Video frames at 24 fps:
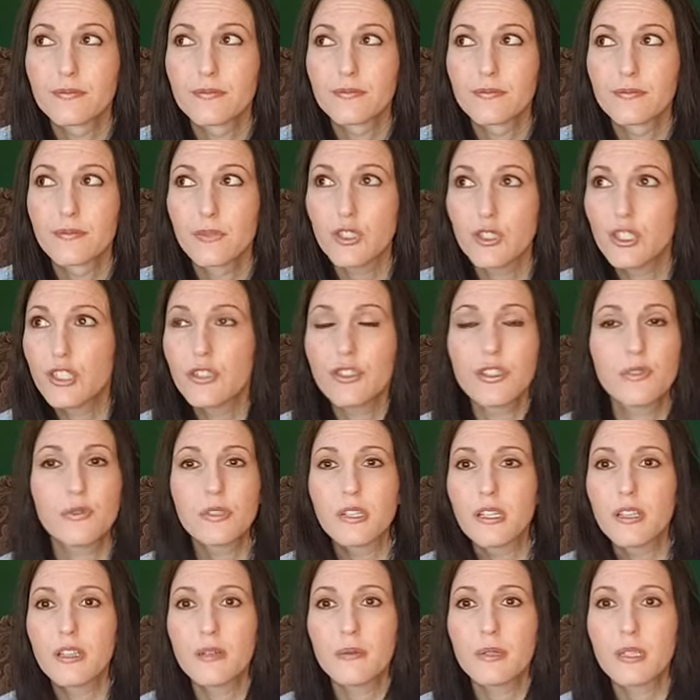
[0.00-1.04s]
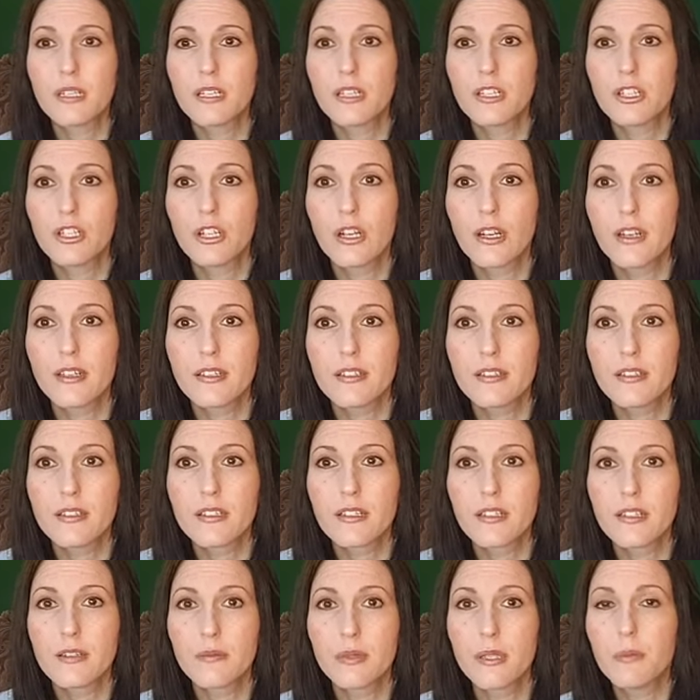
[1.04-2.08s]
What you doing in the body of Christ?
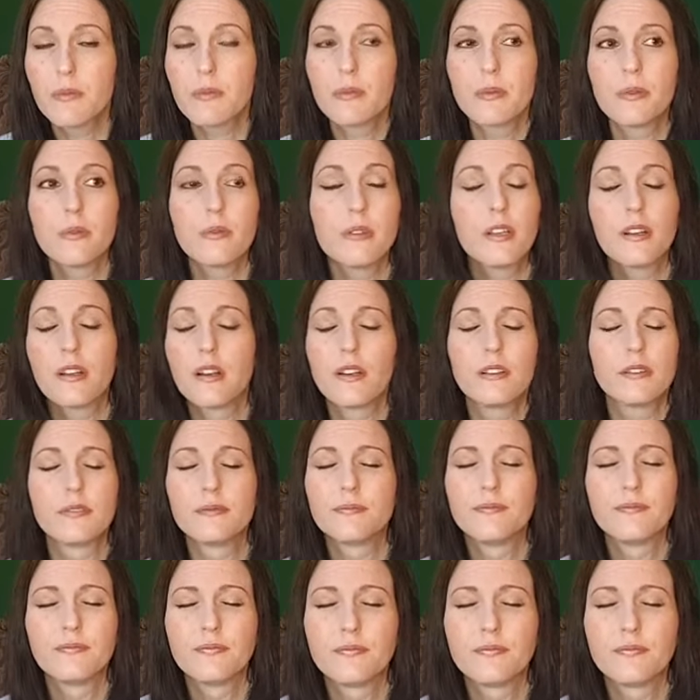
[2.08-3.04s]
People, you know?